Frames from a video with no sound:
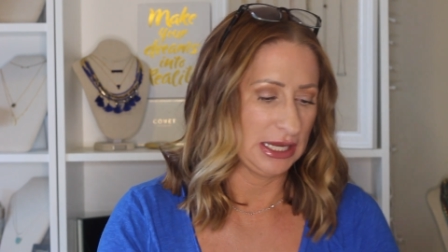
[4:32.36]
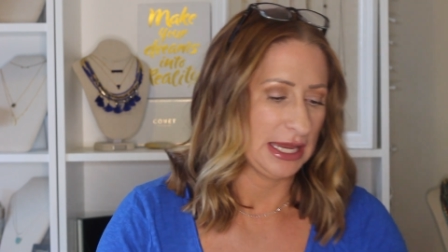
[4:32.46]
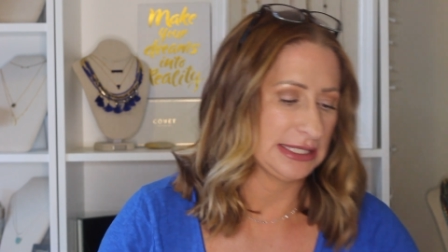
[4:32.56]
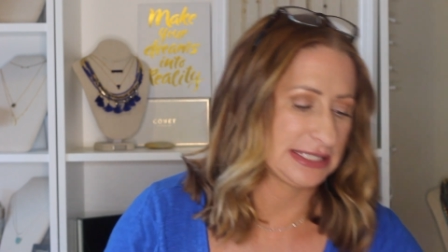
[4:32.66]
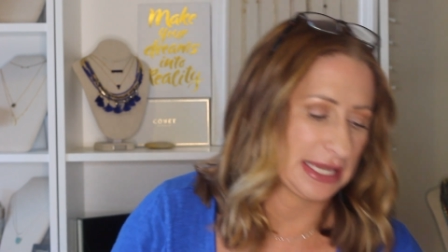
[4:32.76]

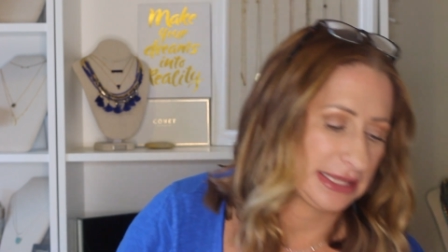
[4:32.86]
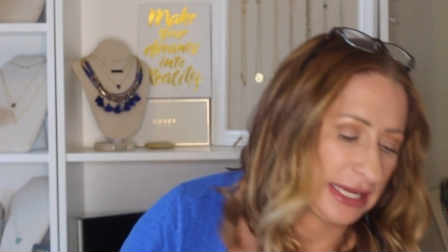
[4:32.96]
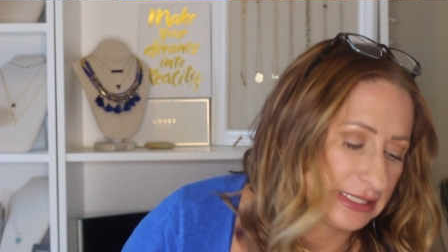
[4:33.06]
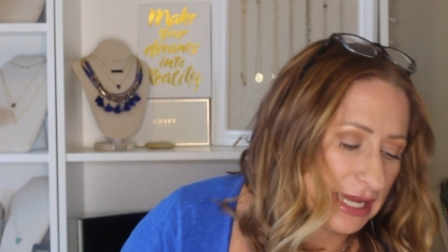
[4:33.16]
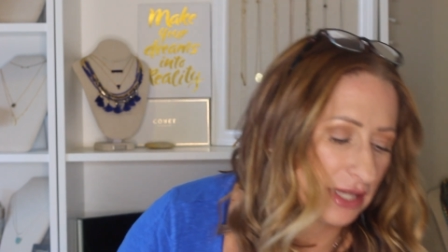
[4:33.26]
and set
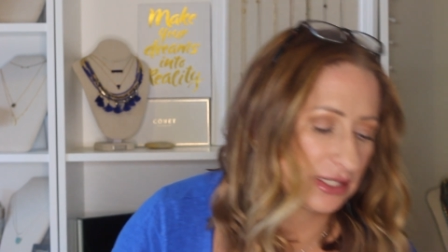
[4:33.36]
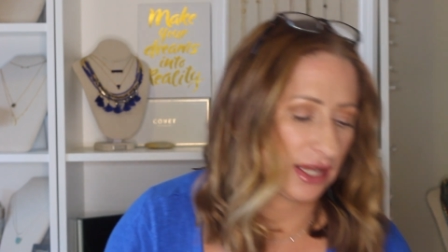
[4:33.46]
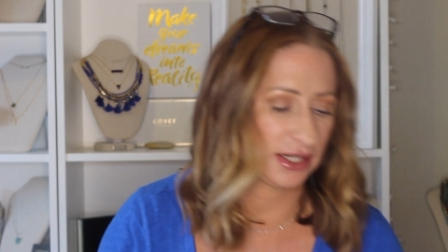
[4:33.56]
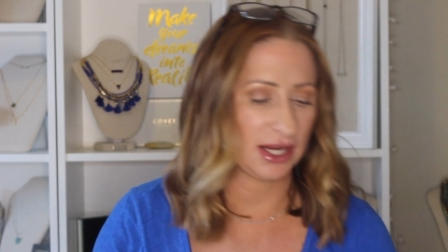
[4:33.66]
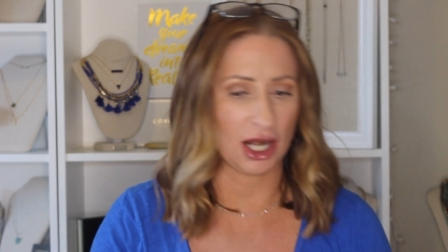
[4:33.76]
that down
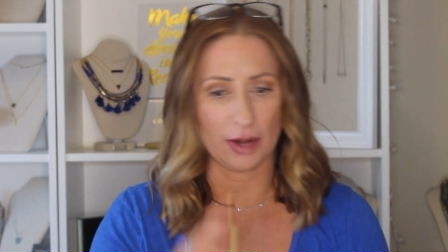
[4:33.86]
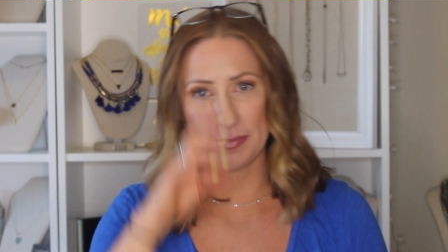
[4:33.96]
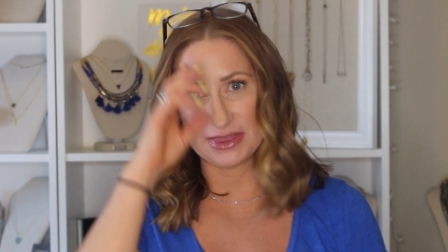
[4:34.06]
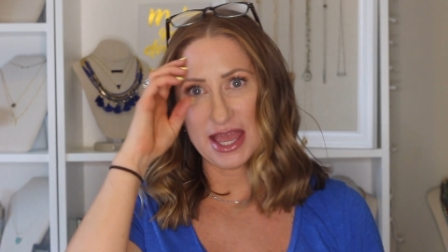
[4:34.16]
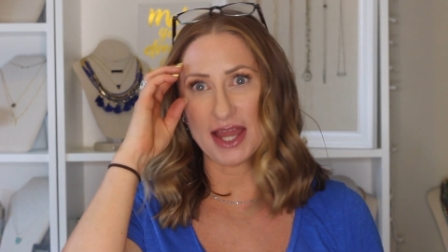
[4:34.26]
down here.
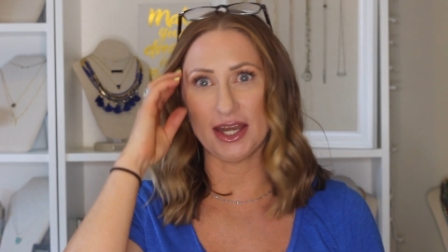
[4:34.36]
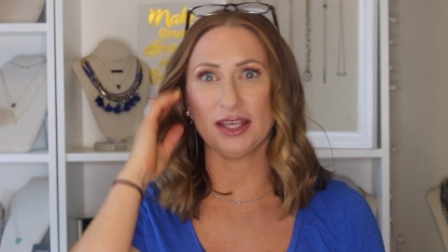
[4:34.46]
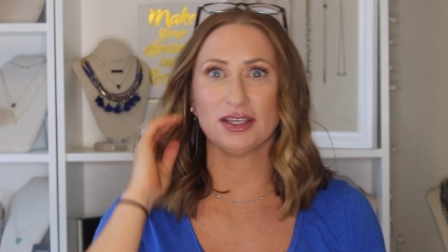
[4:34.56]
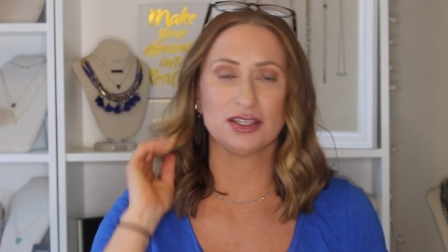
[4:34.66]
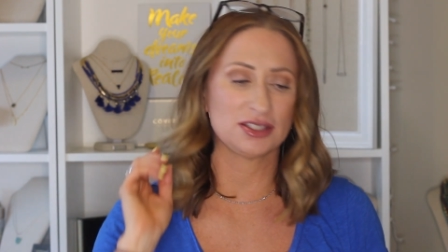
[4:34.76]
But that
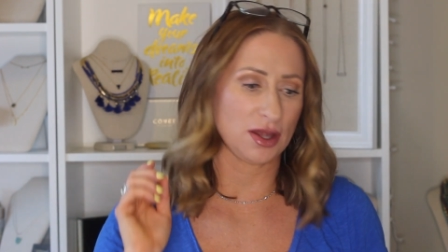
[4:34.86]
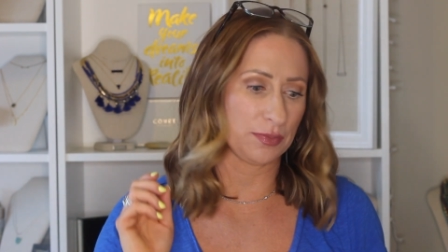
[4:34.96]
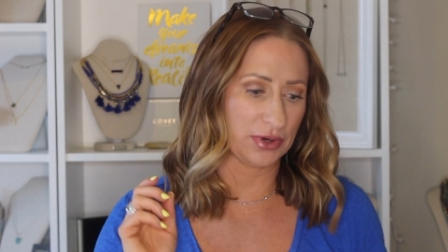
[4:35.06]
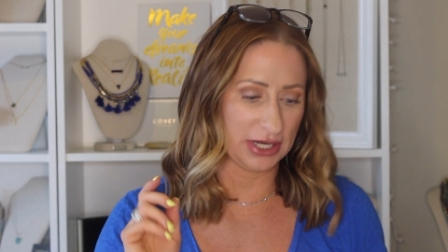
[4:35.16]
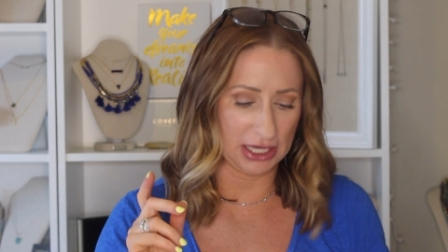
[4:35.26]
is
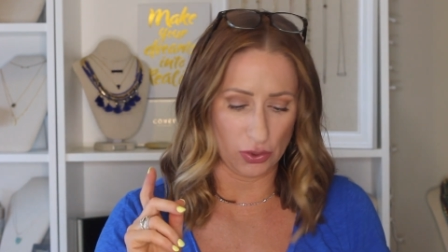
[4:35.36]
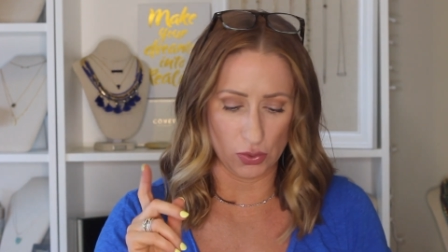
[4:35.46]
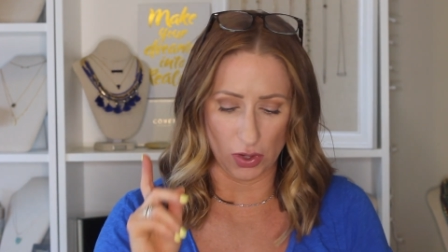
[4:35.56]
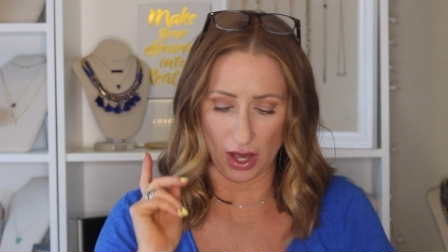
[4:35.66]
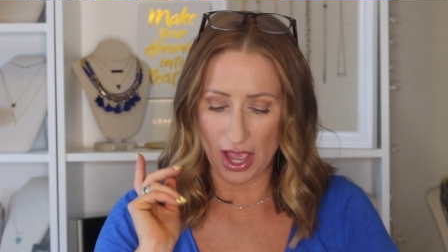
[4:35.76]
pretty
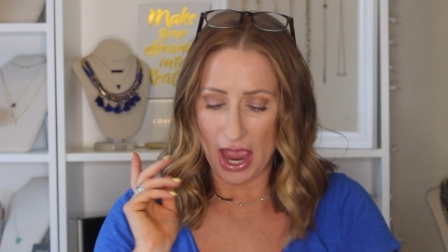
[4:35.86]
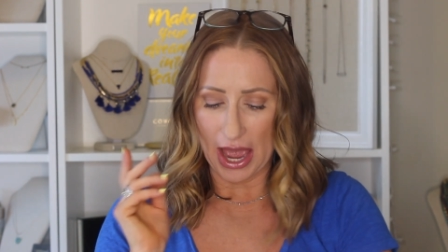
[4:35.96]
cool.